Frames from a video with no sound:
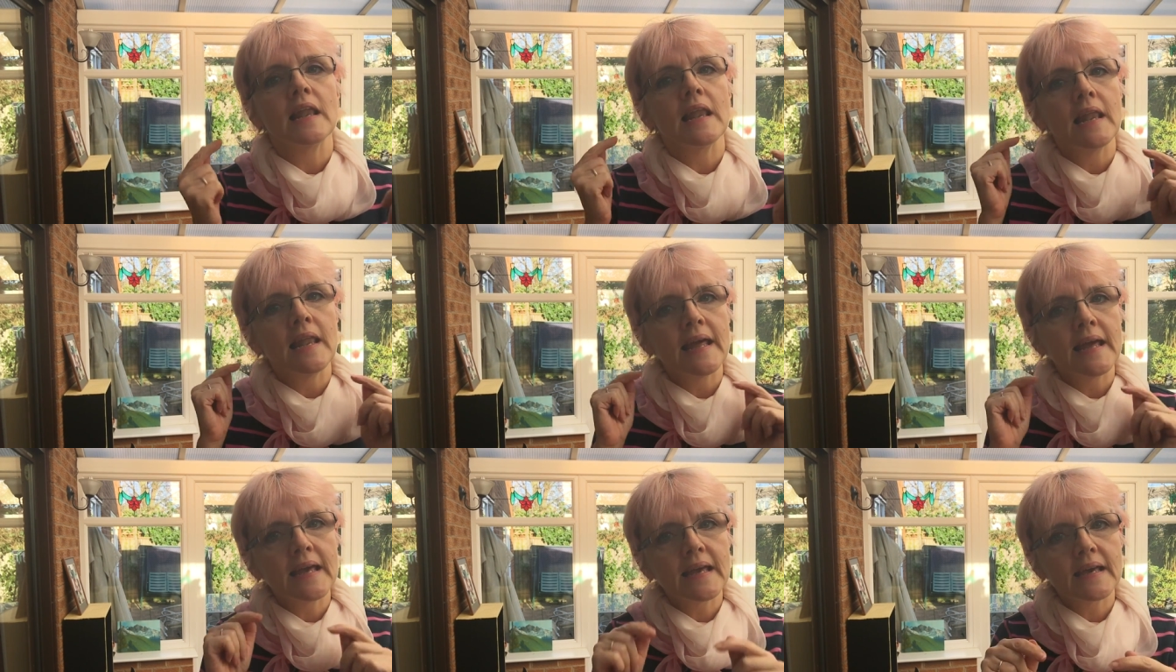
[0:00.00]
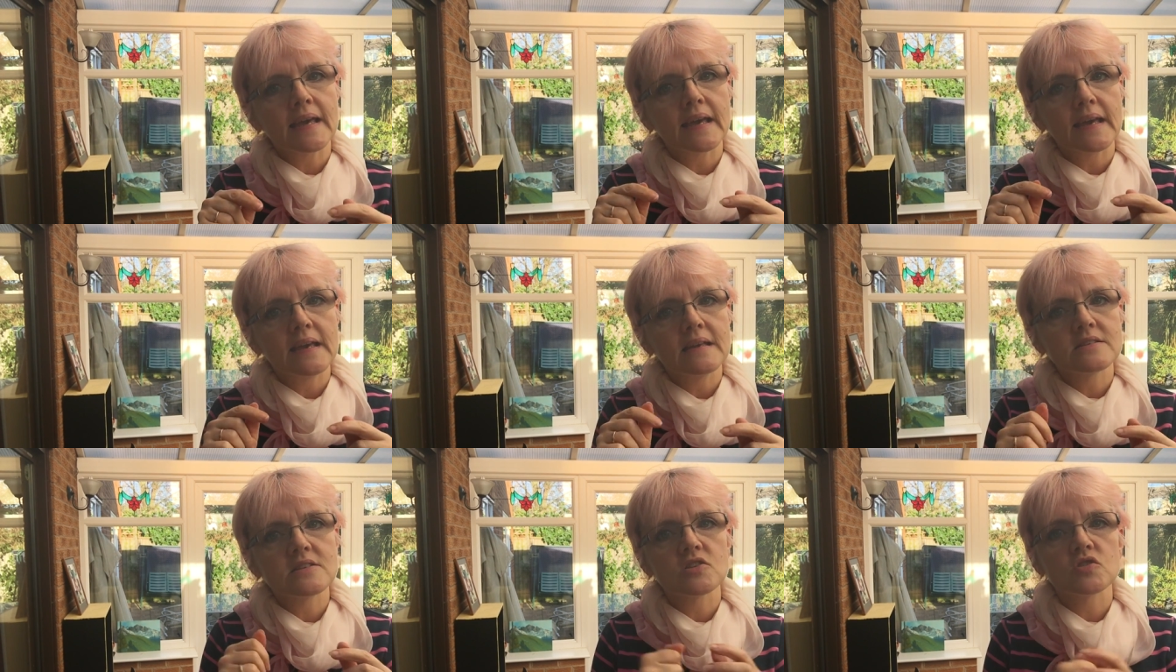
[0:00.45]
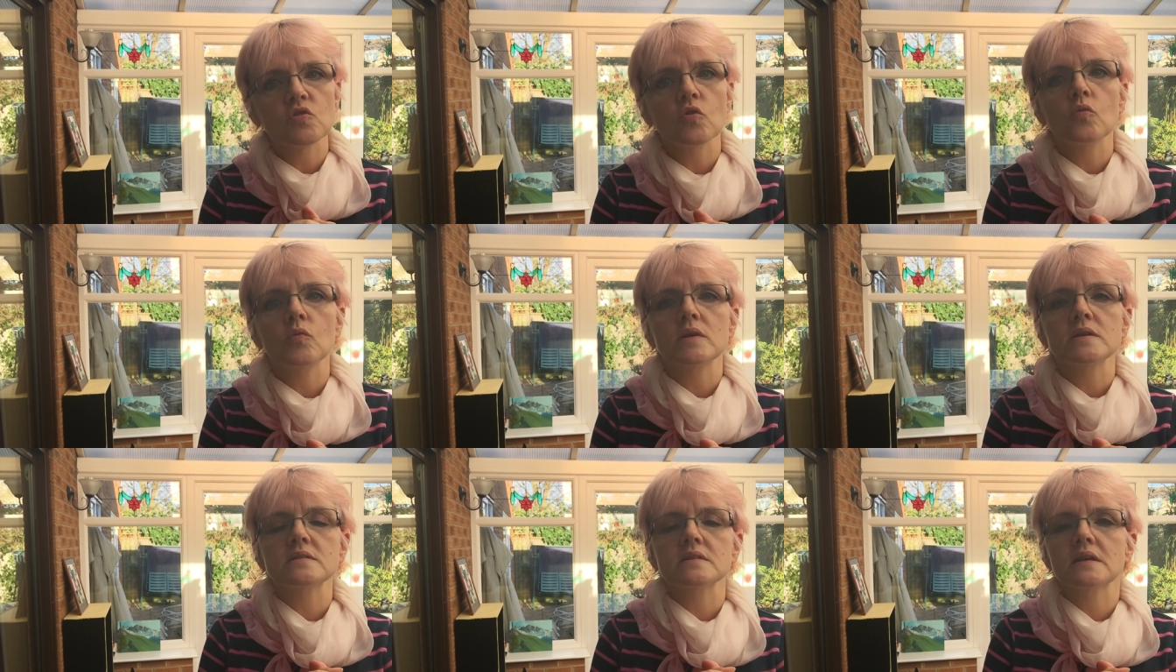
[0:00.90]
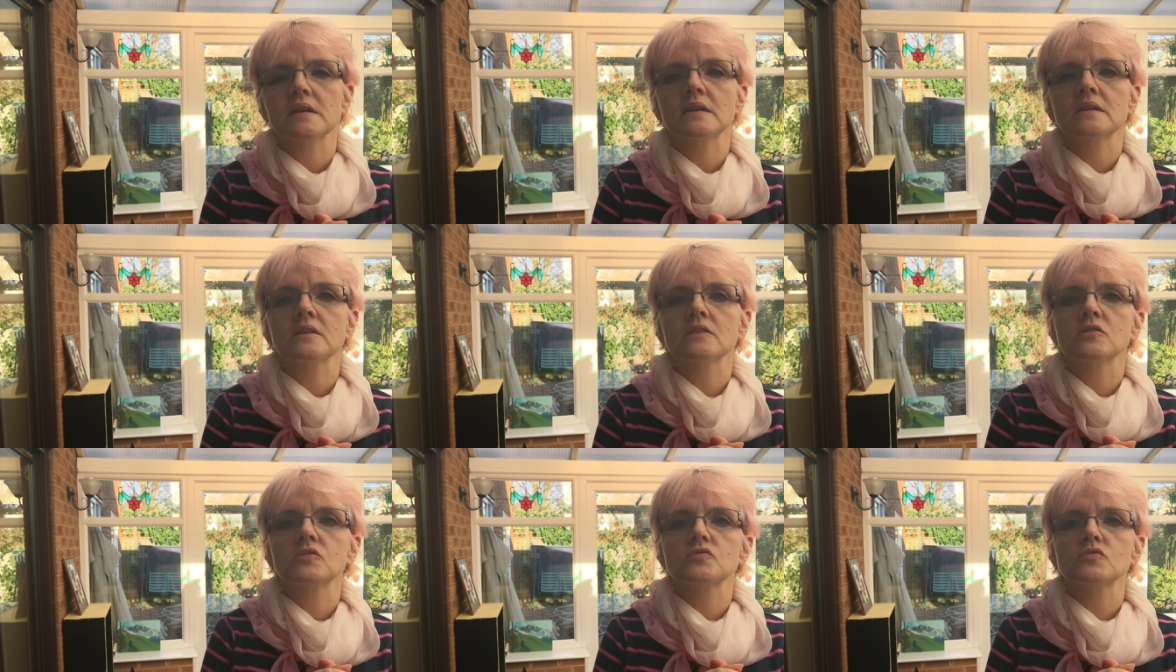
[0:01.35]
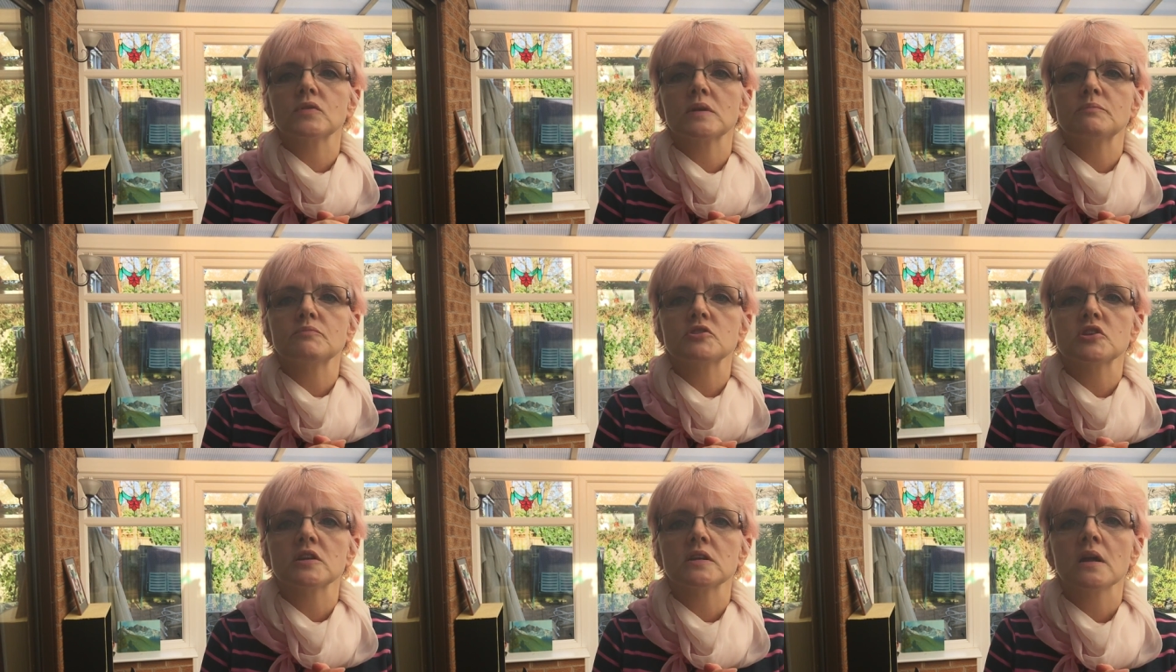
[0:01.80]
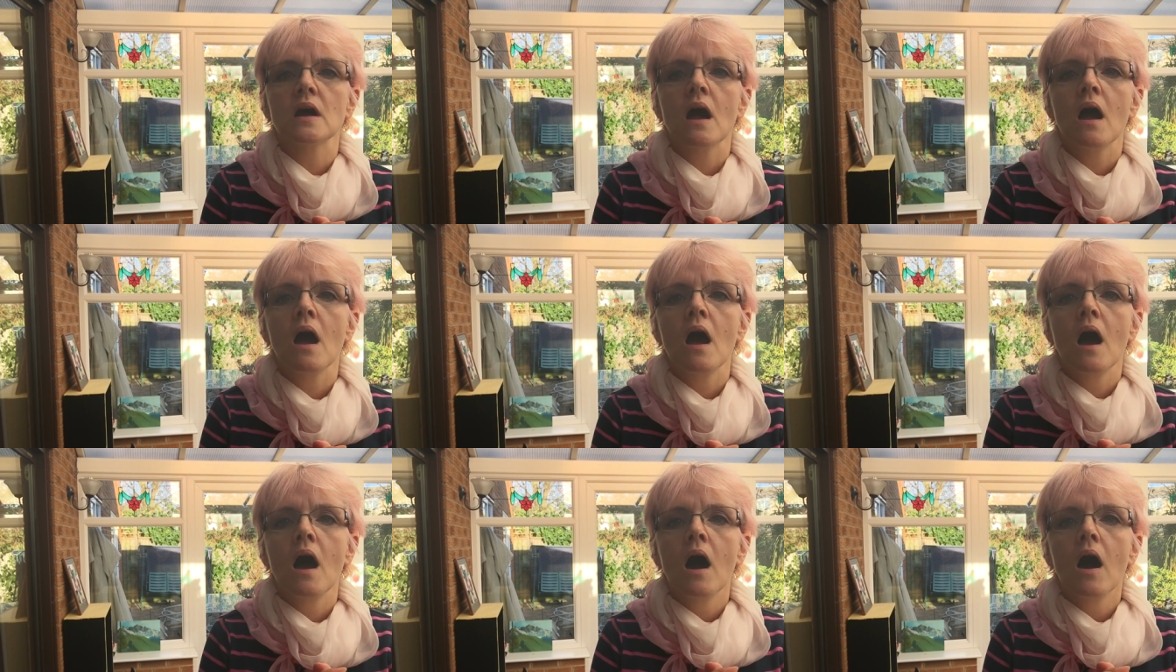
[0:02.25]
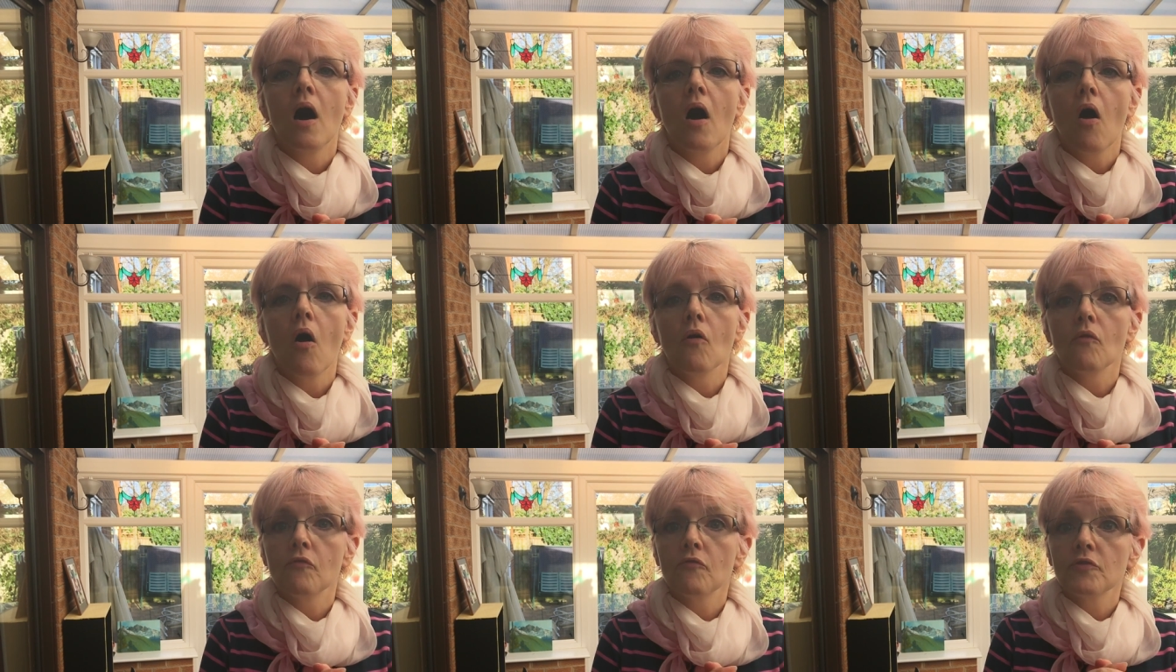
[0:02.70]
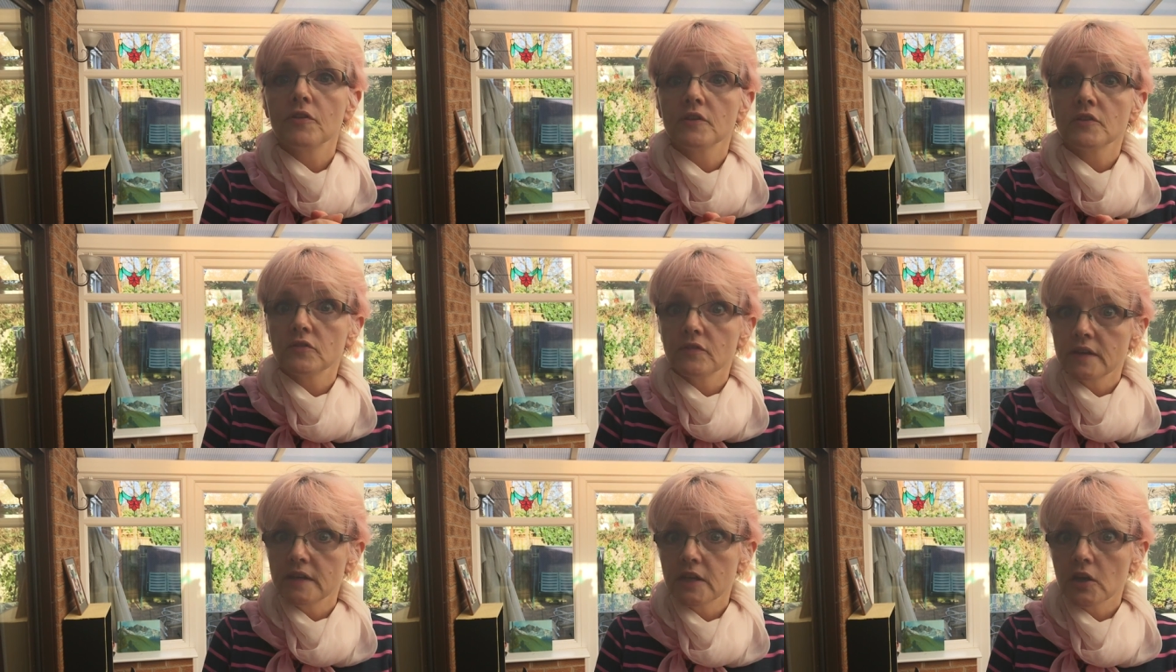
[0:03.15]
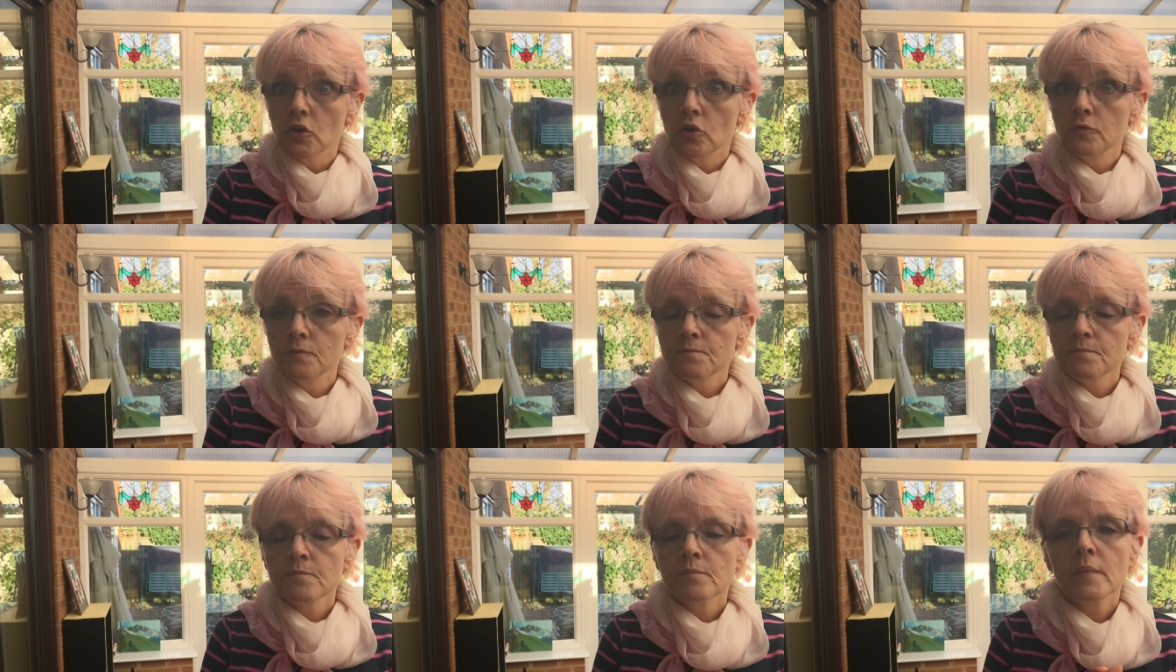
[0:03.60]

Link is as always in the description of this video,